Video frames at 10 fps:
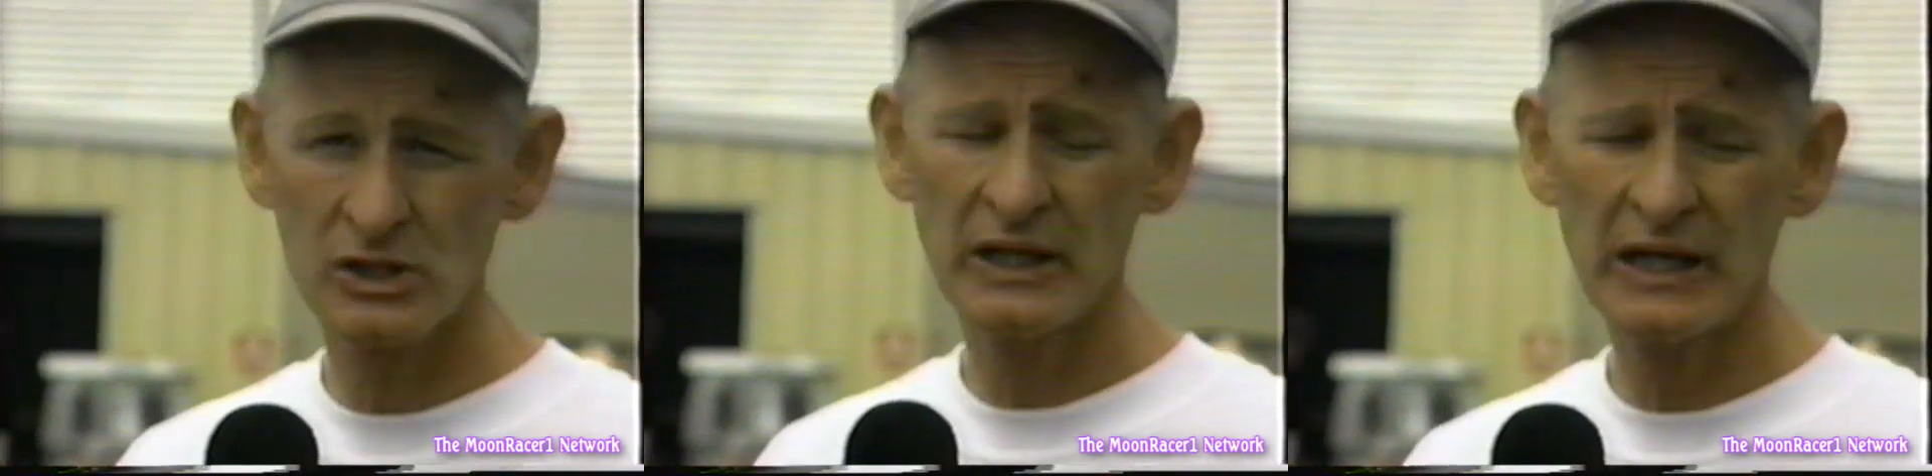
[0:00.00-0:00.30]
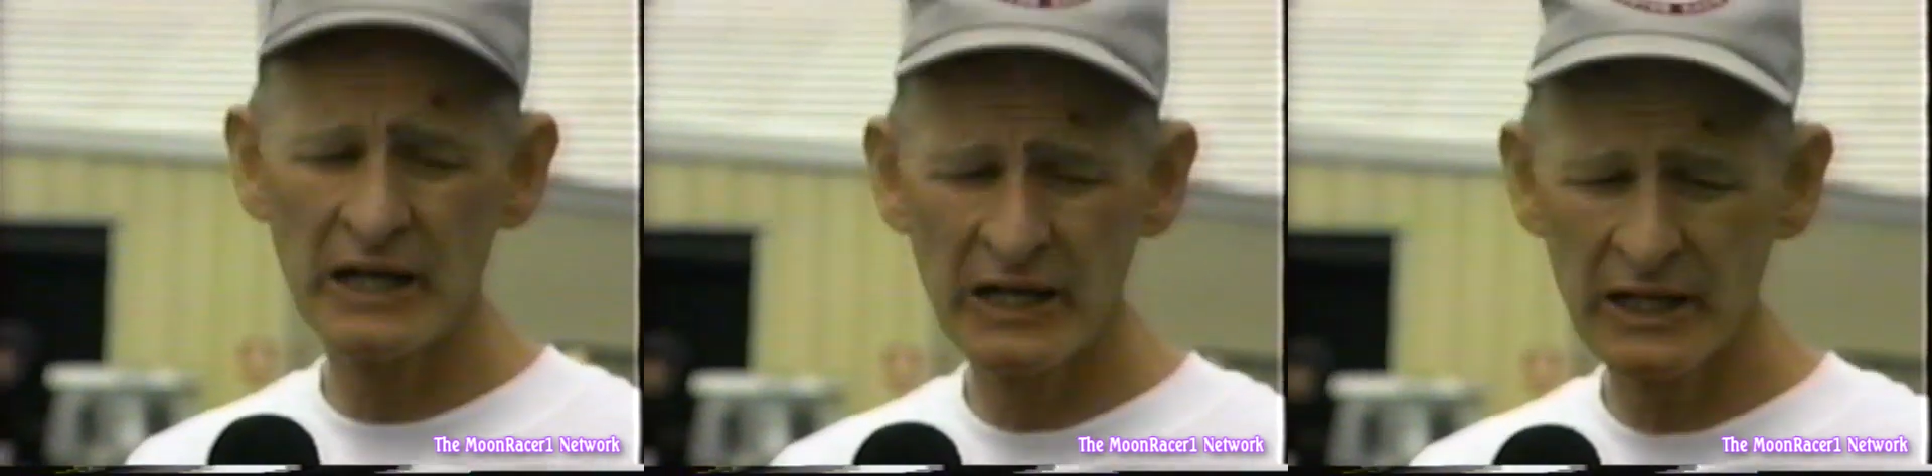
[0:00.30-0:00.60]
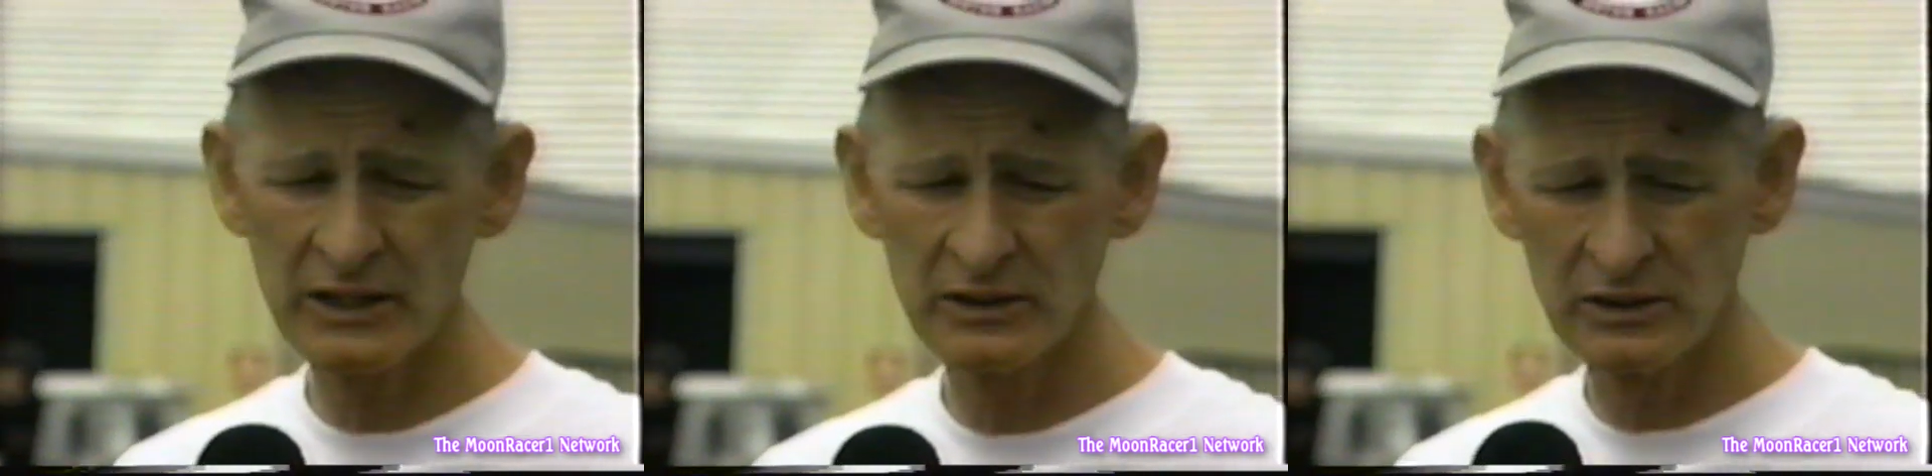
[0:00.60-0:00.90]

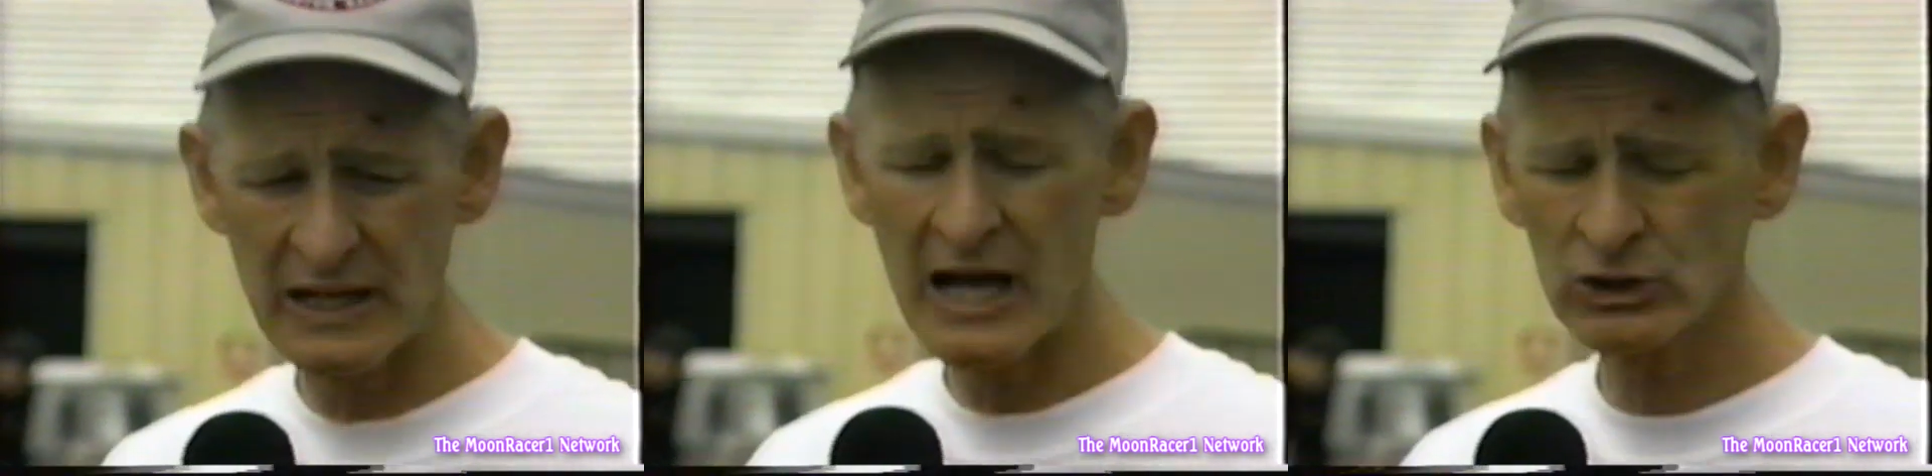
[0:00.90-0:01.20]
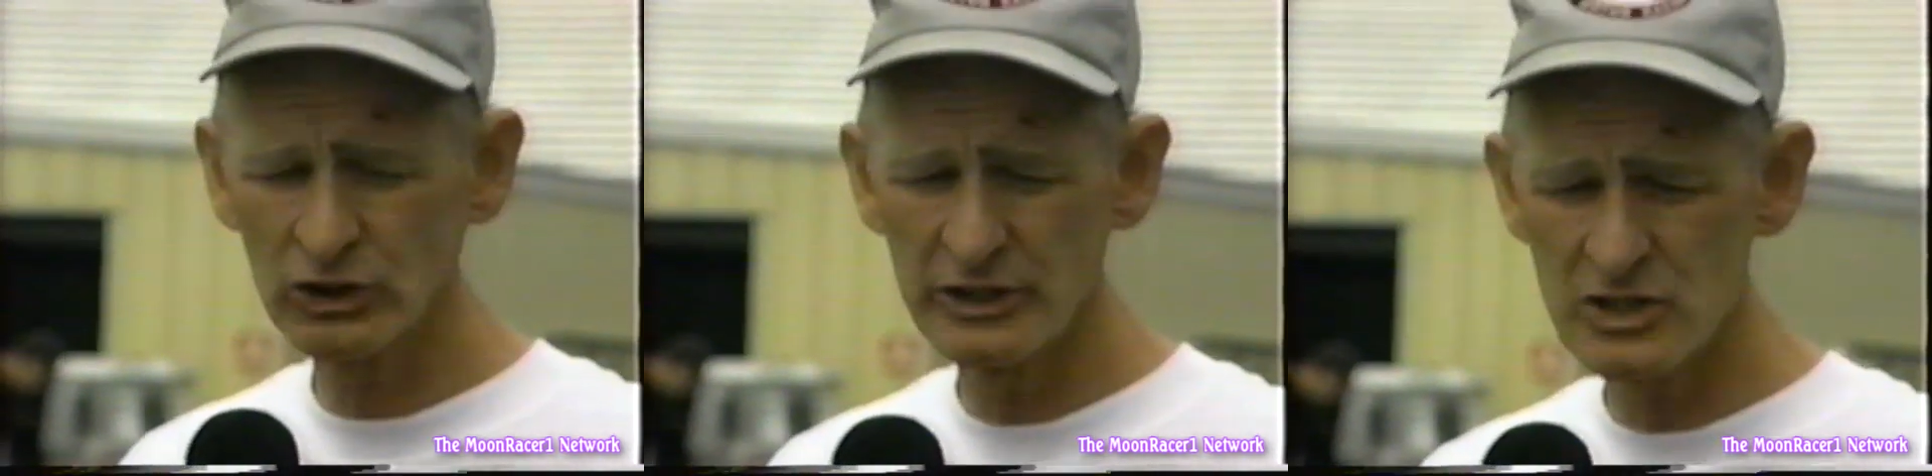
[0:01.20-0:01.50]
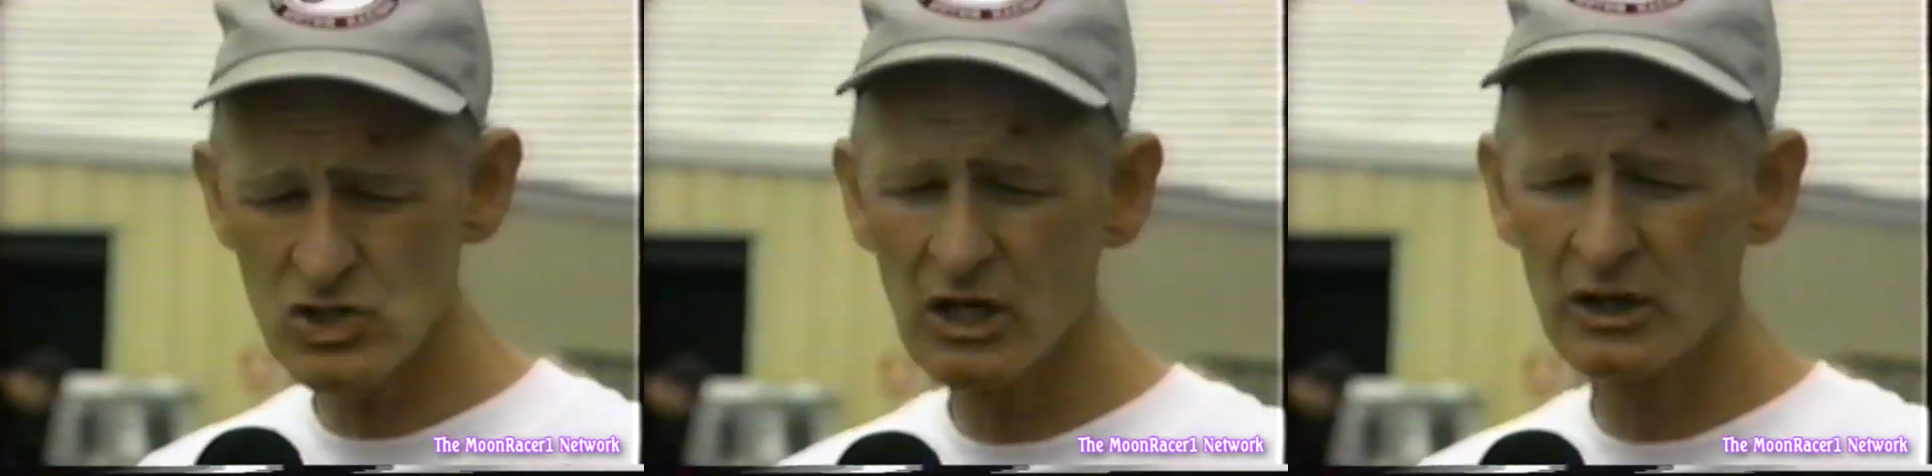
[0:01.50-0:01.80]
and actually
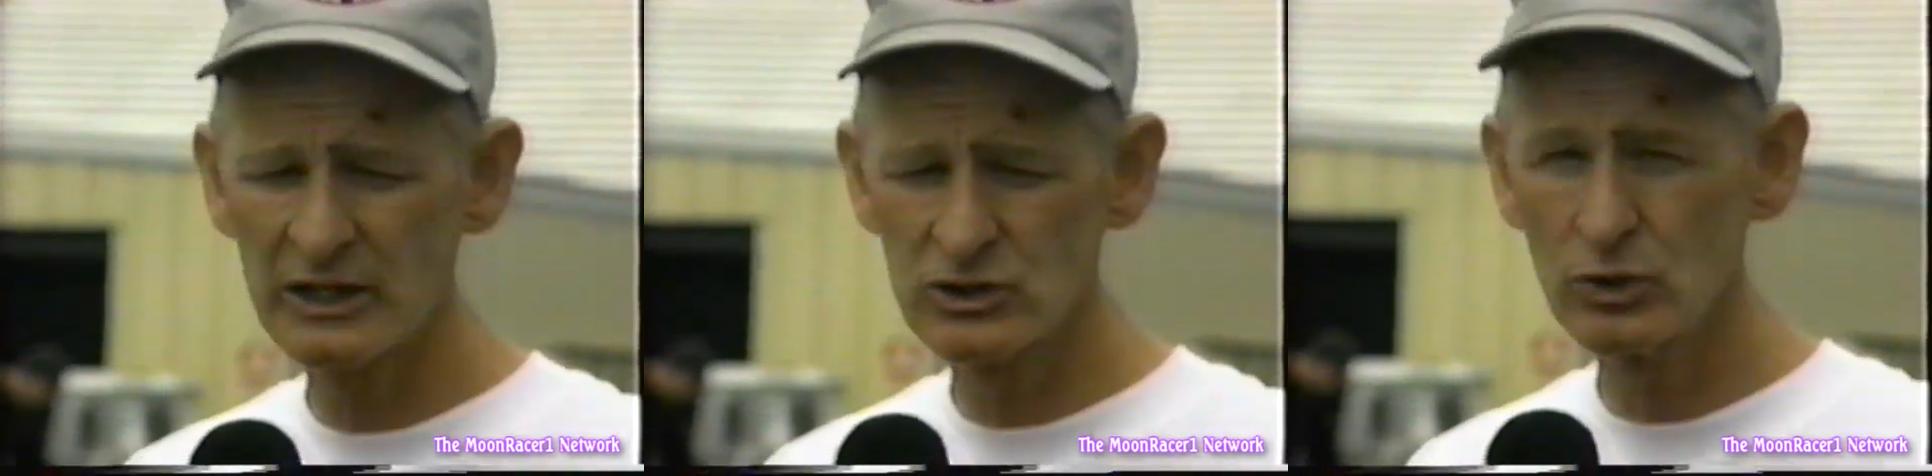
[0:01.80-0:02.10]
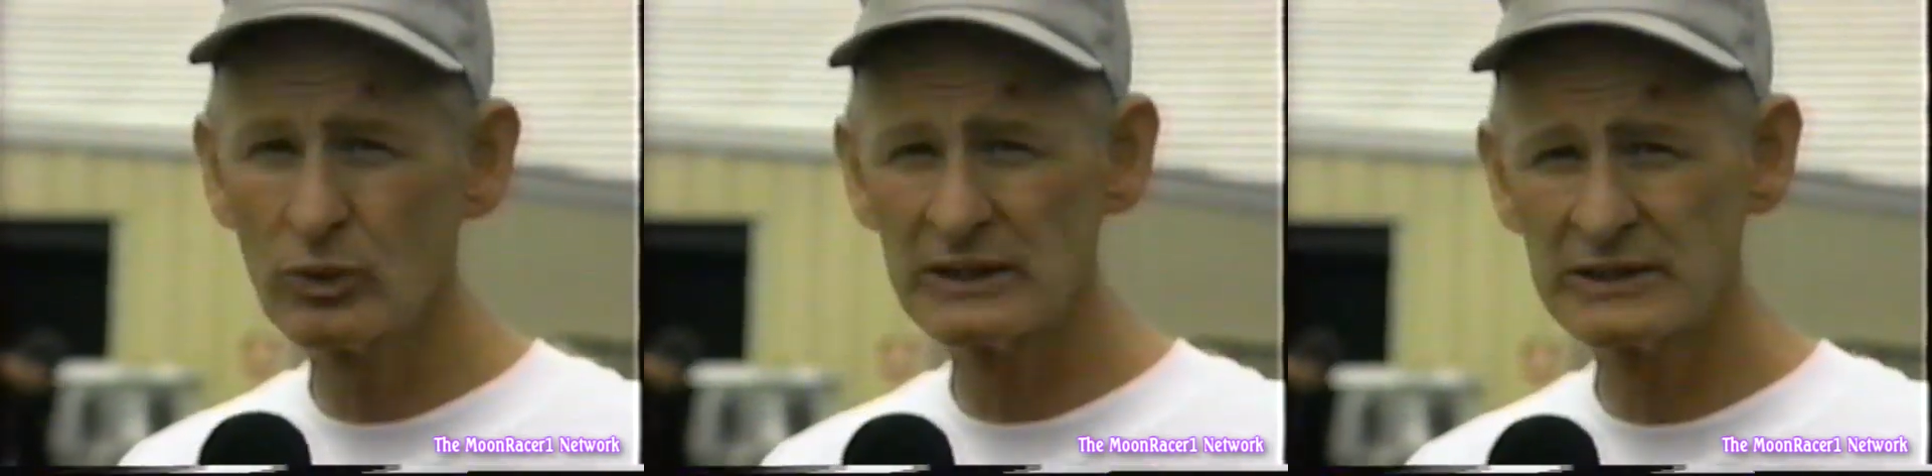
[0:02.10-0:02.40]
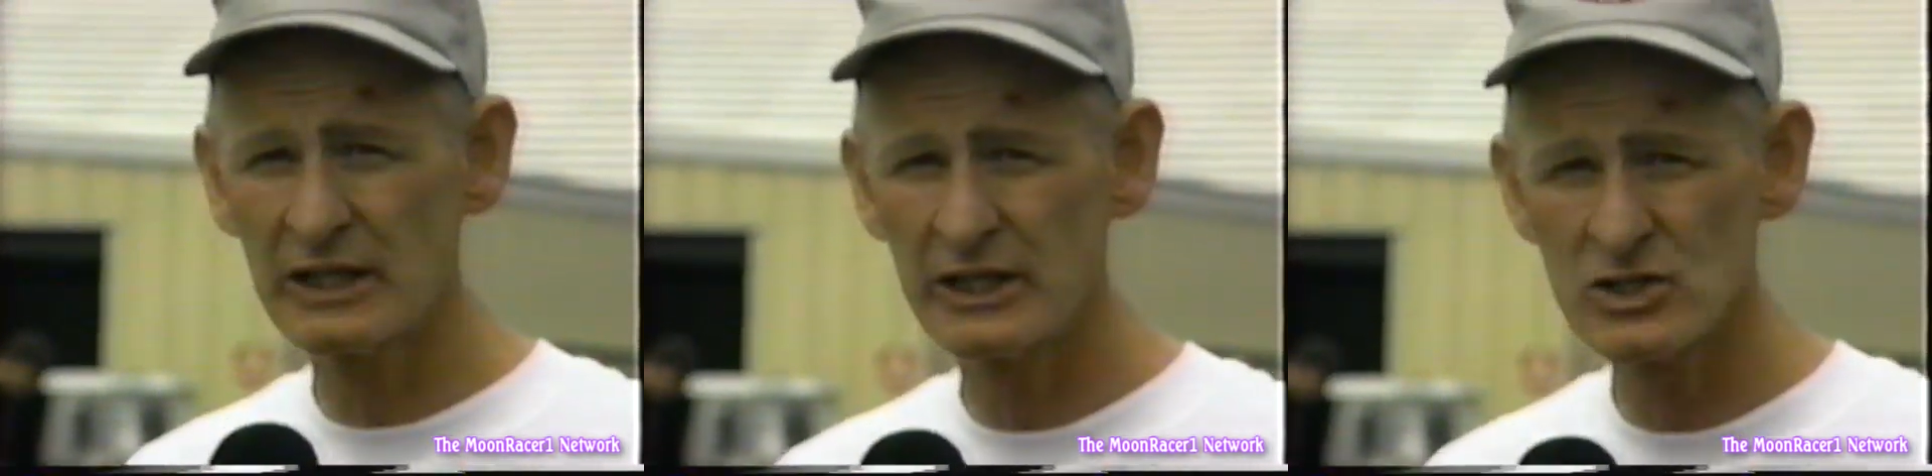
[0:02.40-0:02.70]
this car had two
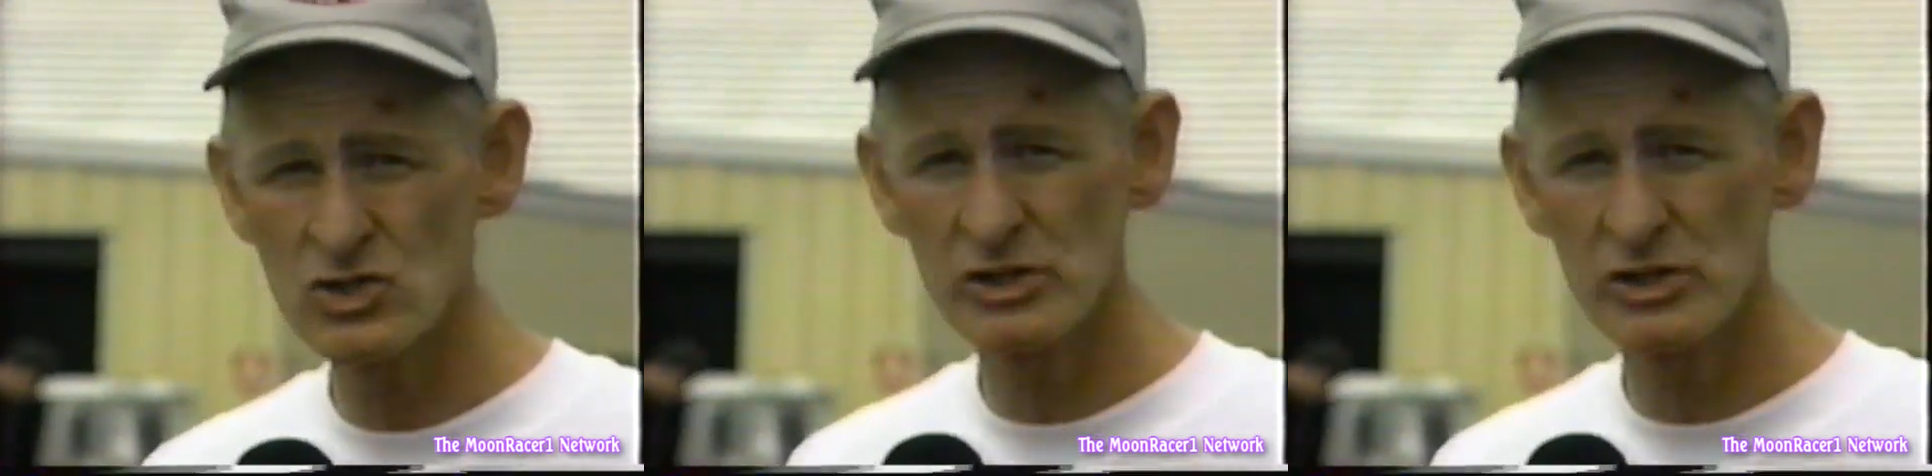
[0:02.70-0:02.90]
identities.